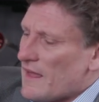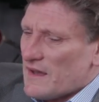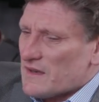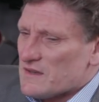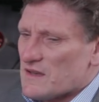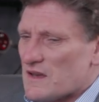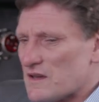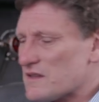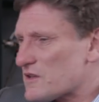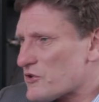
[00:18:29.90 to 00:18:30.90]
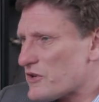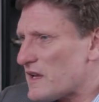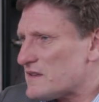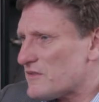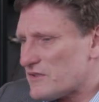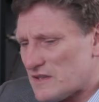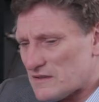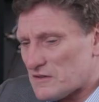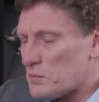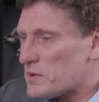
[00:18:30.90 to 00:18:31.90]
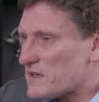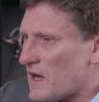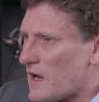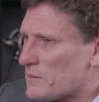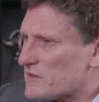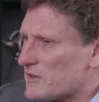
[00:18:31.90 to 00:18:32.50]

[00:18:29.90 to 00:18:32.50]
and uh, the creativity is opened up.